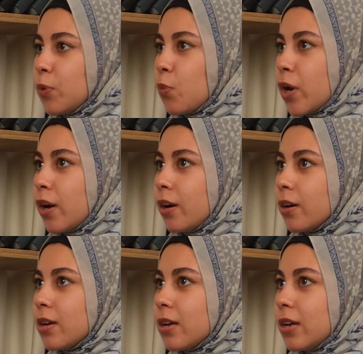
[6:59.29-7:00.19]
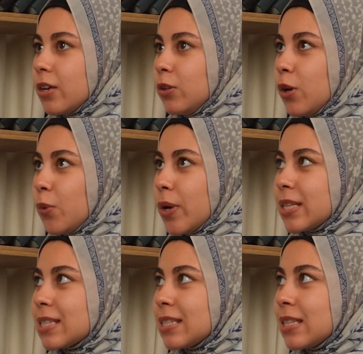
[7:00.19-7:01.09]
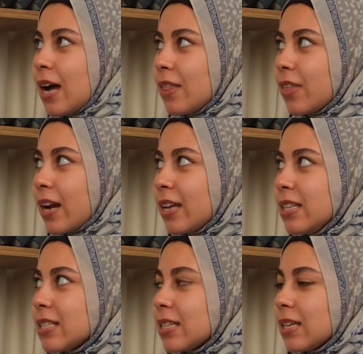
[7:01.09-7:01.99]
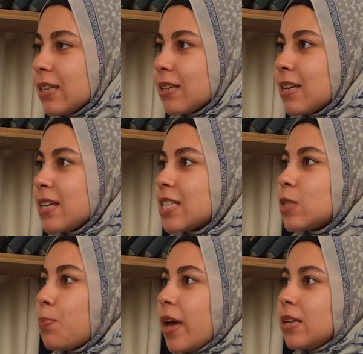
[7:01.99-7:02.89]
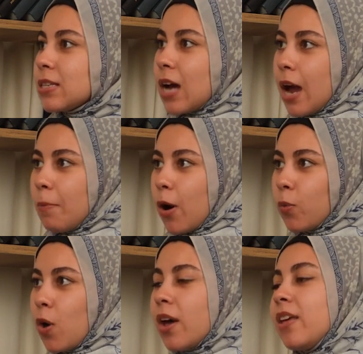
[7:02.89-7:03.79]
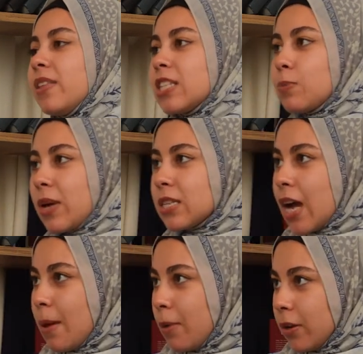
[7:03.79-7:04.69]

where, it's not that I need to spend time on one and then spend time